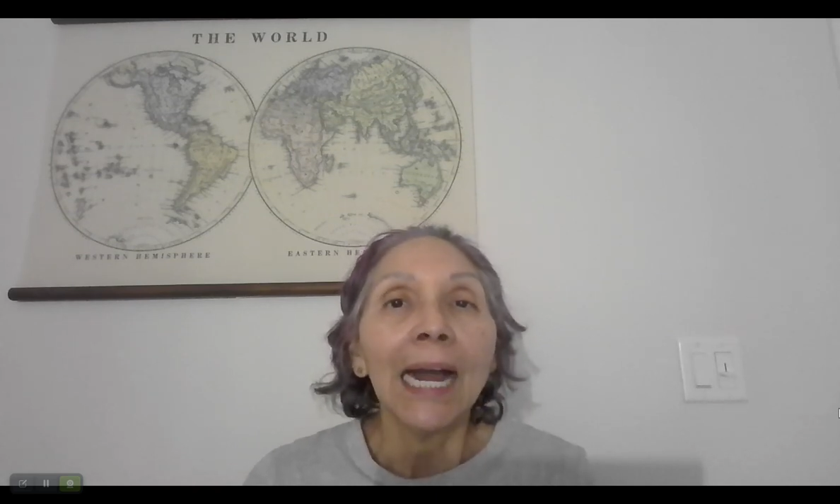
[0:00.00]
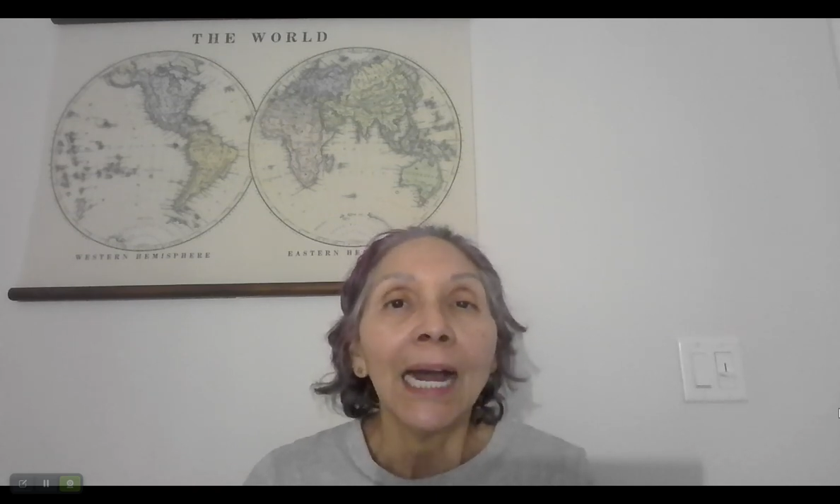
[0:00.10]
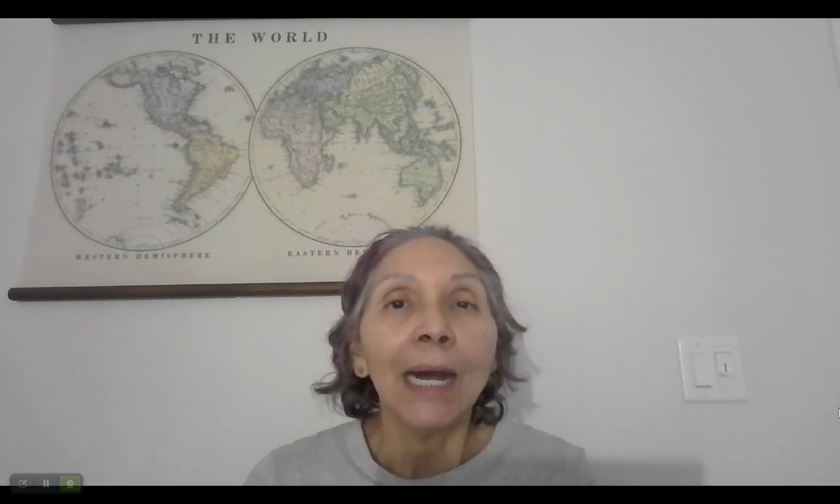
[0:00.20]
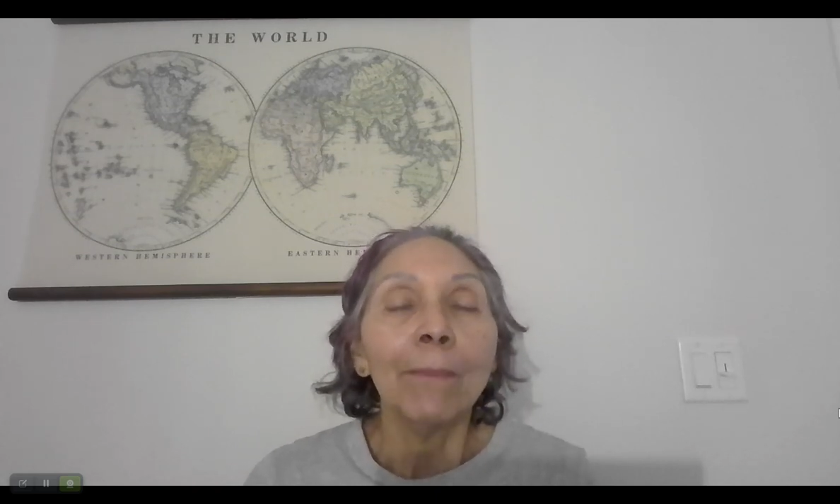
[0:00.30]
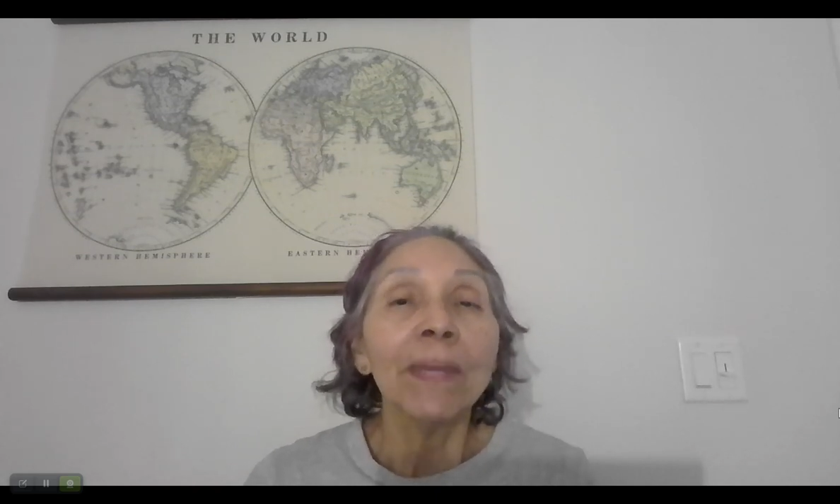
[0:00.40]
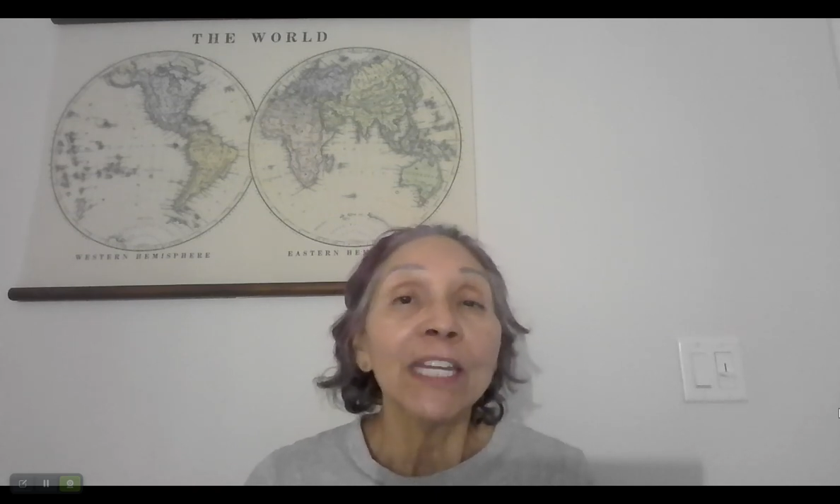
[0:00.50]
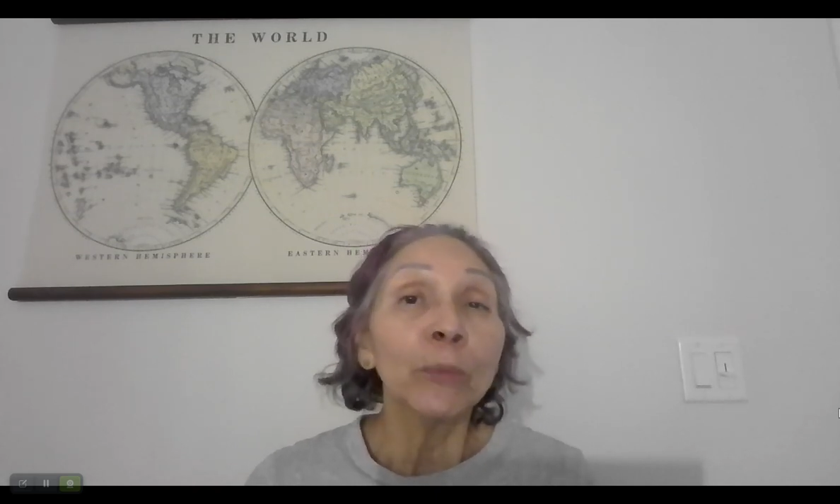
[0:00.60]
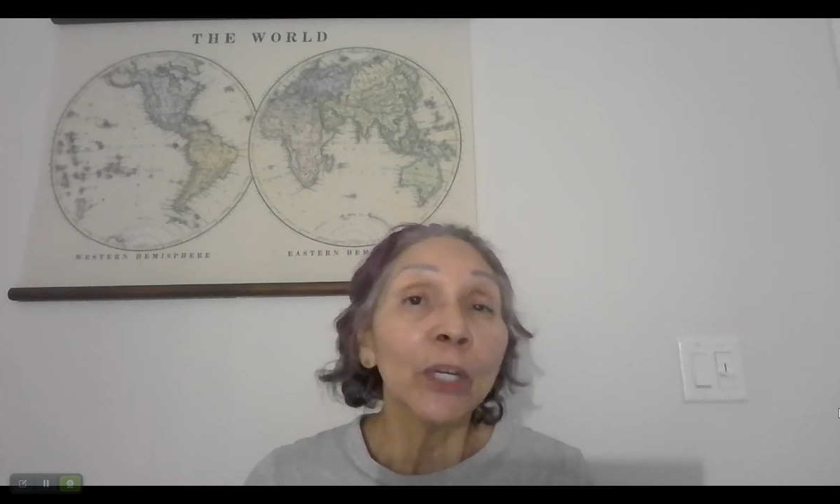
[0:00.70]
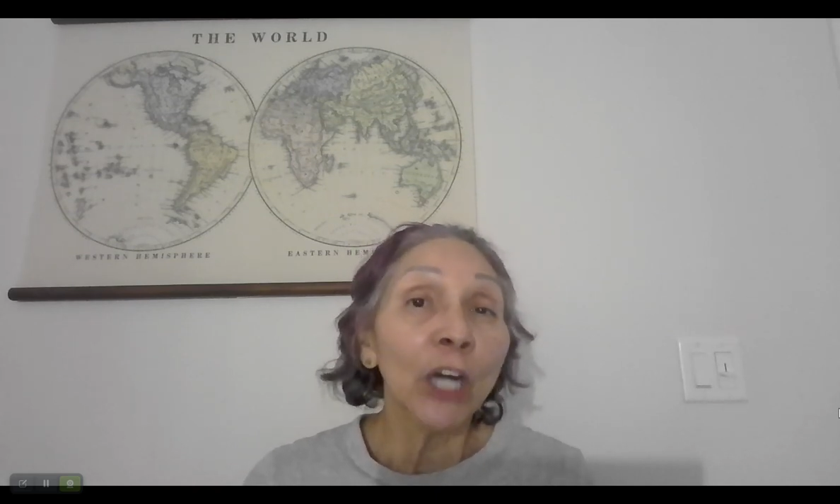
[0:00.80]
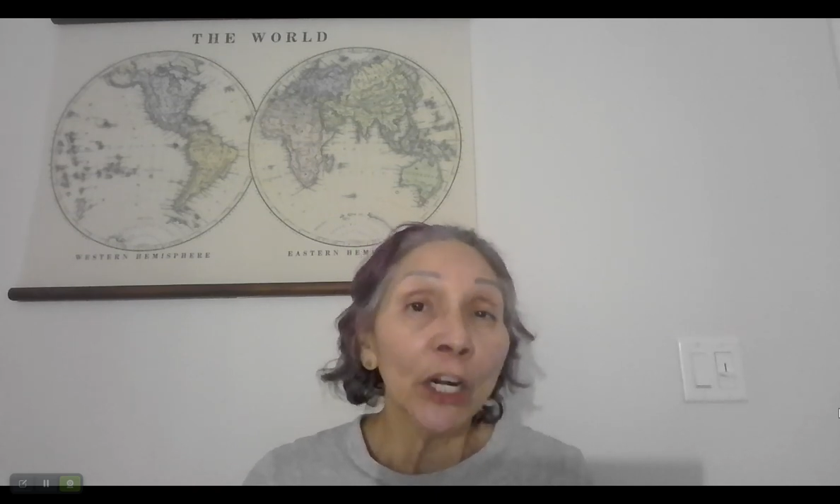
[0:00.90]
Um,
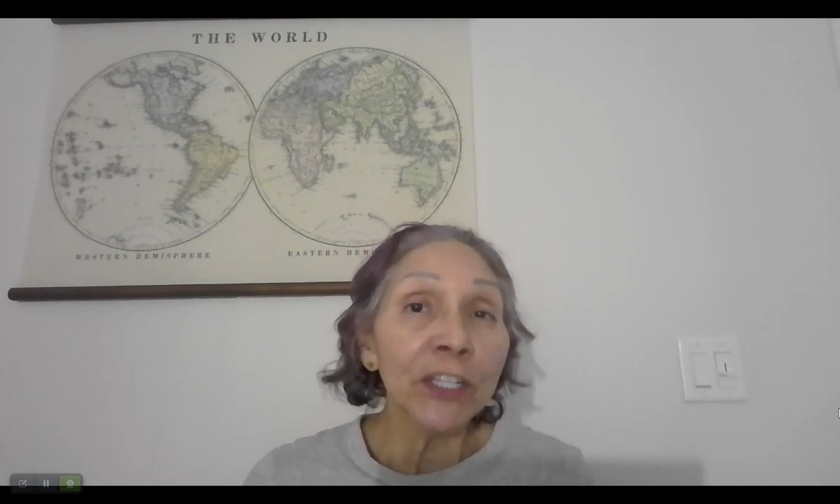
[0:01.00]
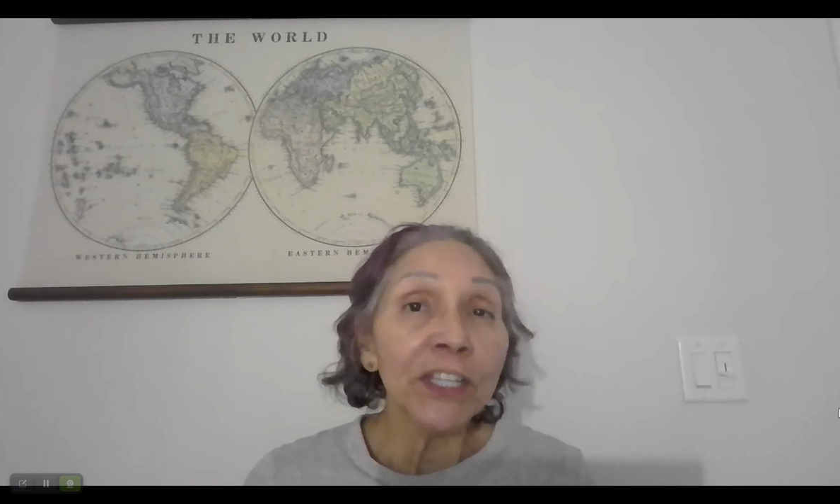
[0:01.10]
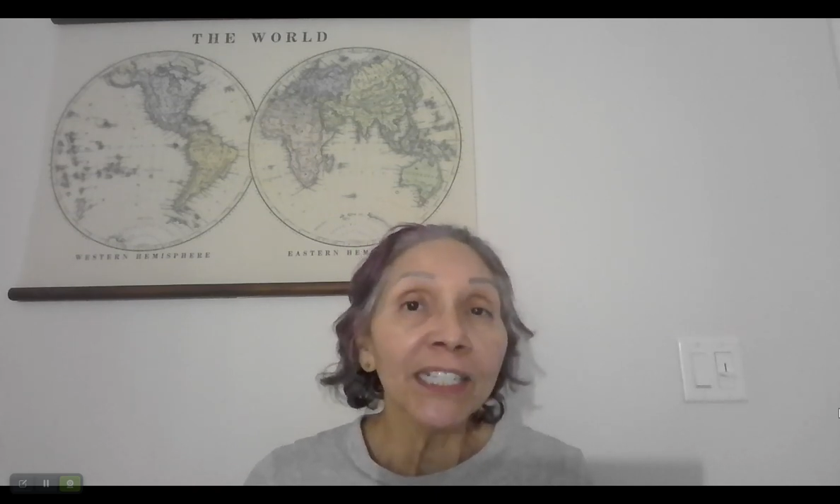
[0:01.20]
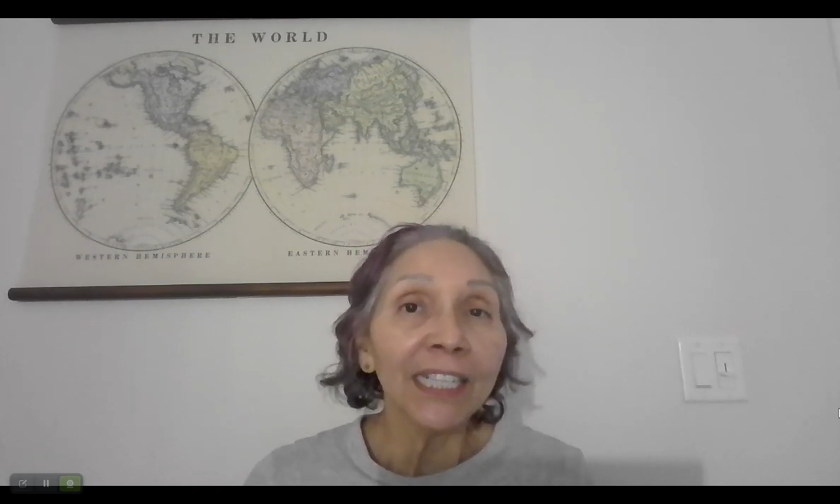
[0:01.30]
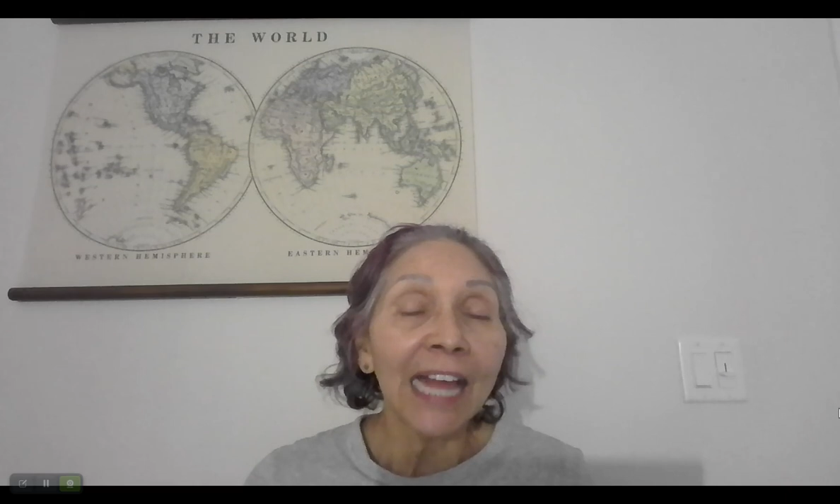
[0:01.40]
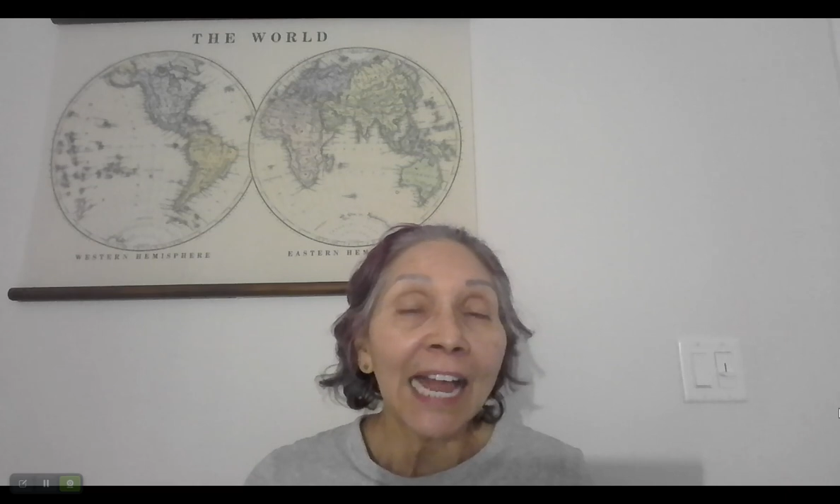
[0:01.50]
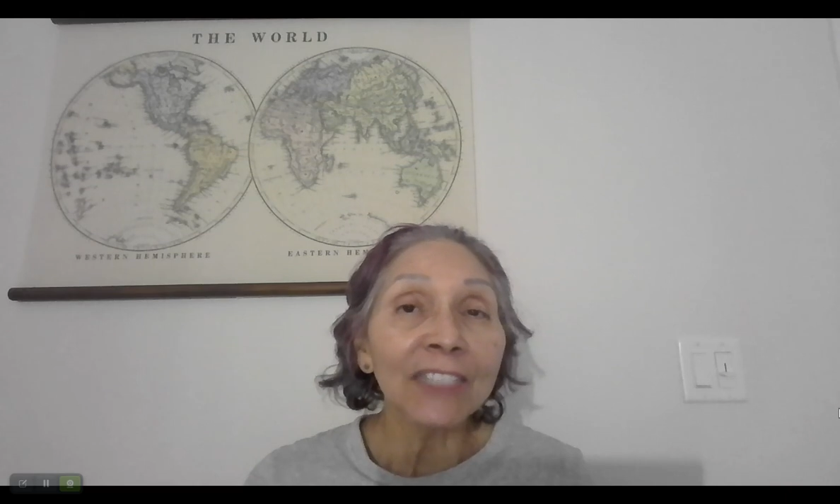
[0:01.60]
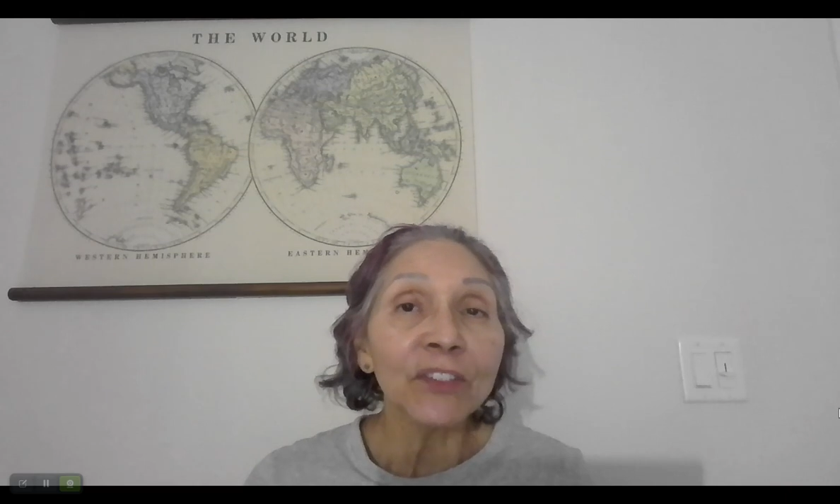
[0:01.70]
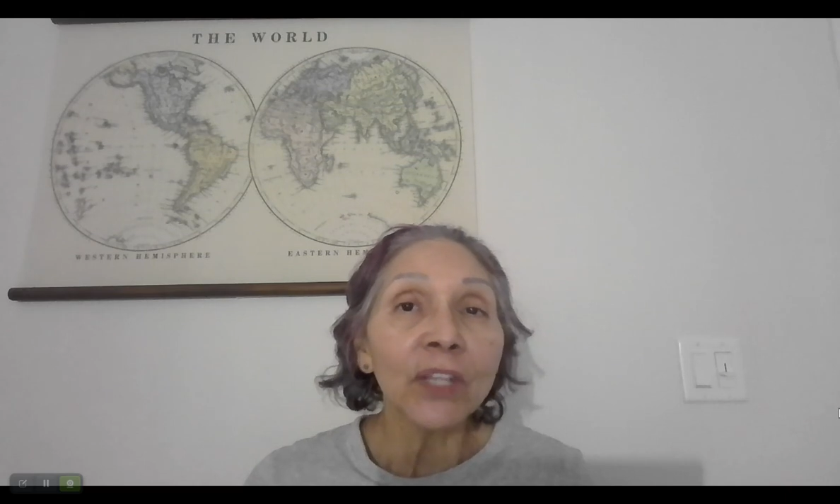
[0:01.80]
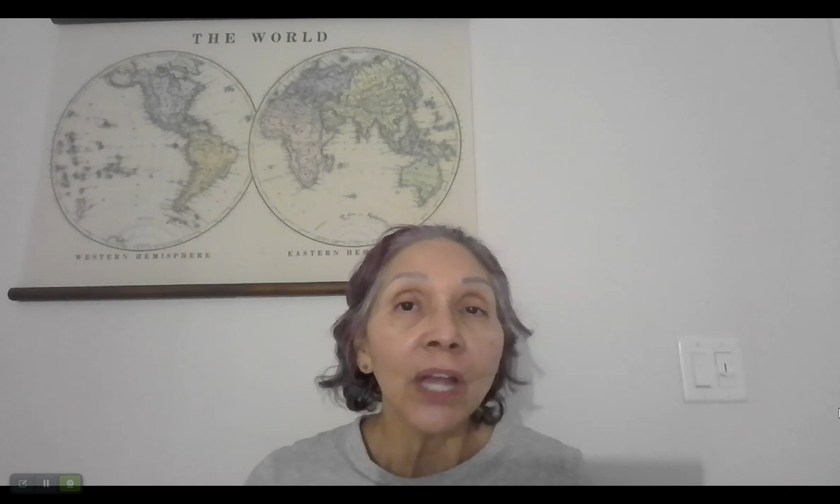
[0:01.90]
in regard to the
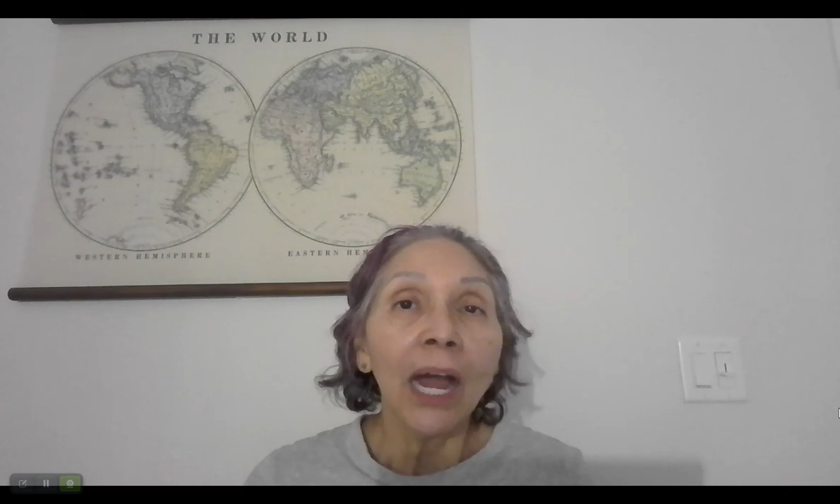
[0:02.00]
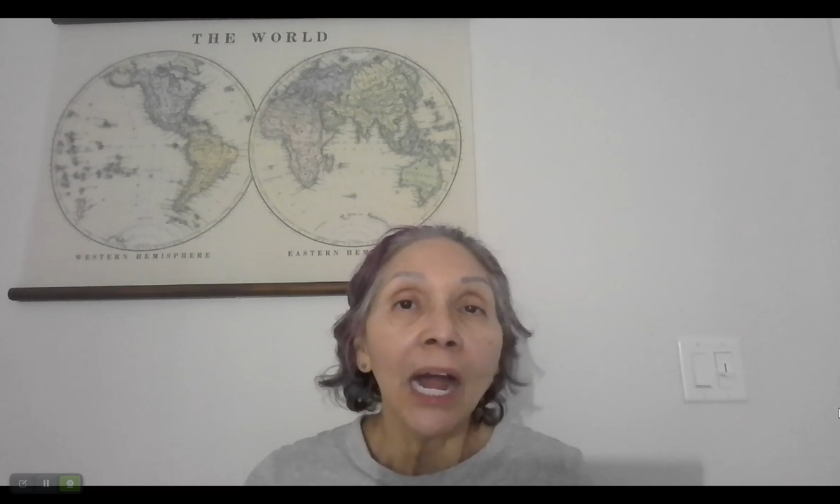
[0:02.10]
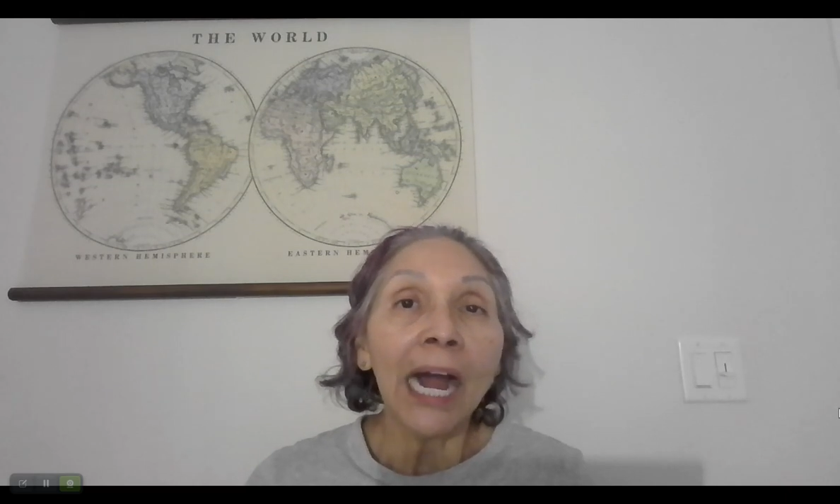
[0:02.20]
class,